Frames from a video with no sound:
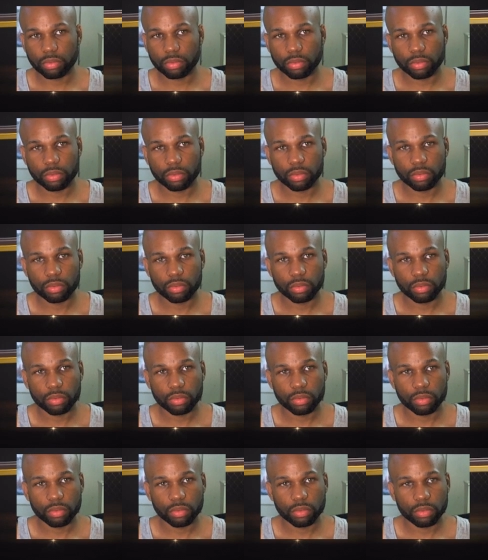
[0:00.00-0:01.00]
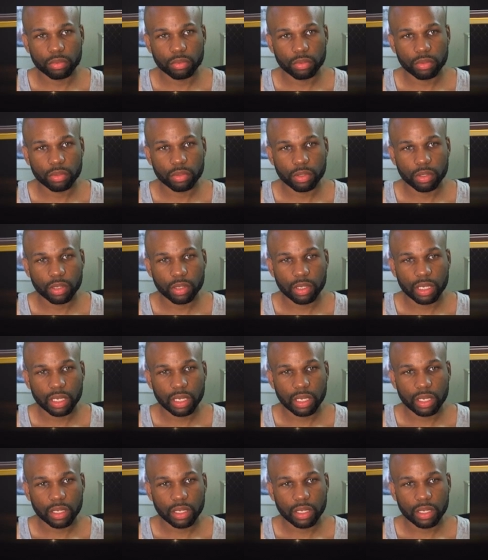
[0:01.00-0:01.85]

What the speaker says: No one is speaking in this clip.